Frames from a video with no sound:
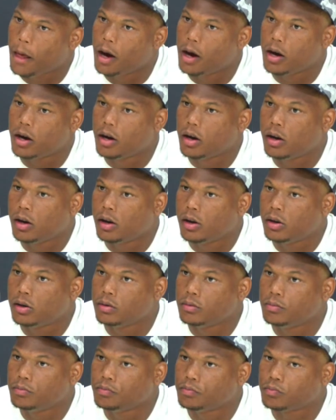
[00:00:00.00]

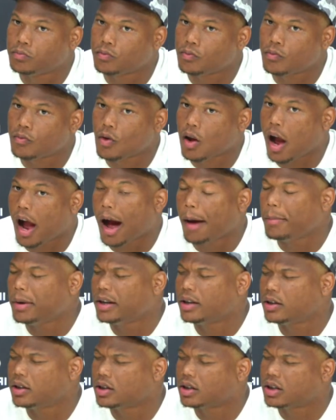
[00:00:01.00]
I
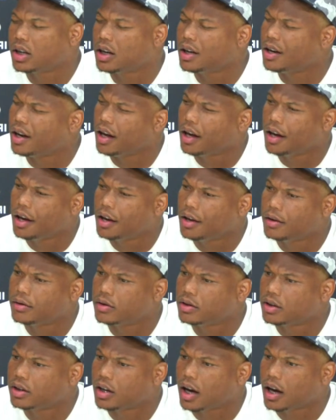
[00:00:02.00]
mean, just getting hit
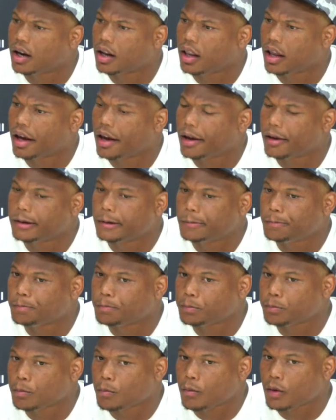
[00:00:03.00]
and just kind of like
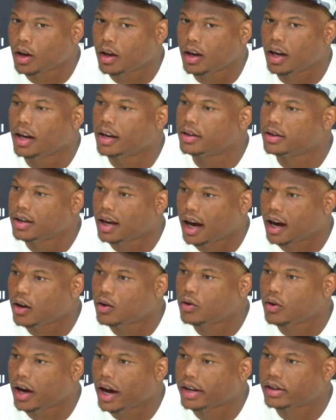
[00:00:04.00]

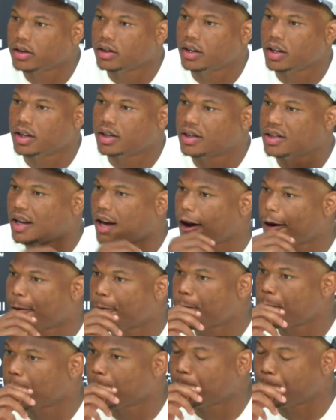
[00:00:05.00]
actually getting
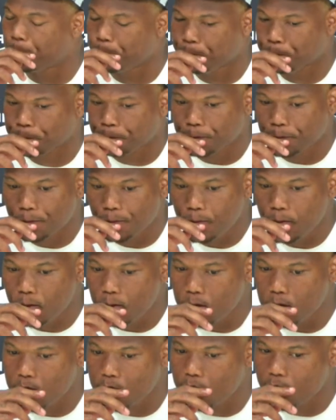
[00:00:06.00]
tackled and,
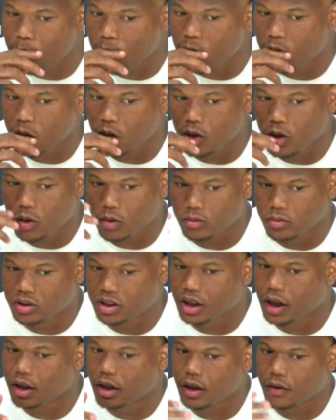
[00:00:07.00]
you know,
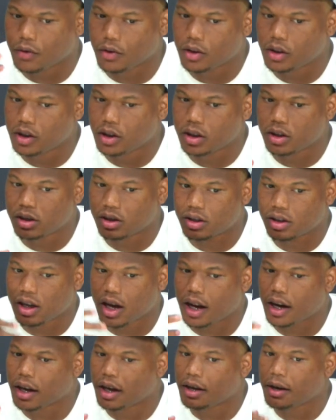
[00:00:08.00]
seeing different looks,
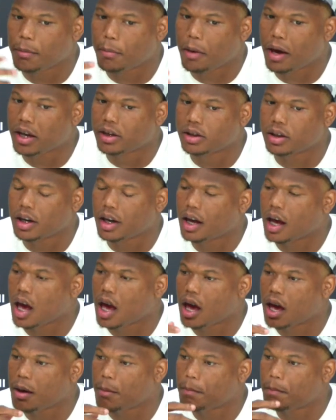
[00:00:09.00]
kind of getting the pace of the
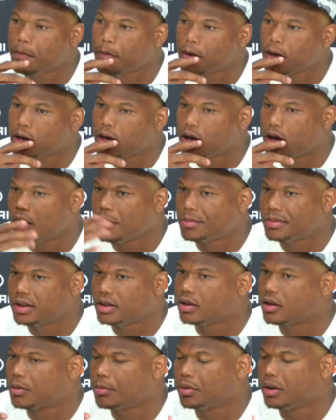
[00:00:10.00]
game.
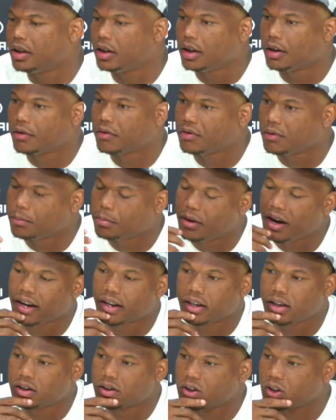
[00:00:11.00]
It's completely different from
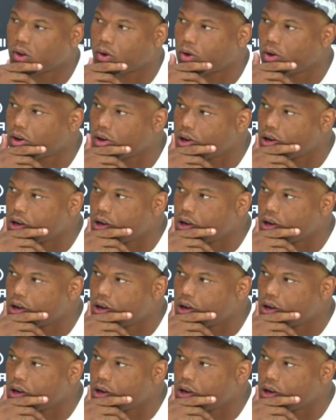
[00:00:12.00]
practice. So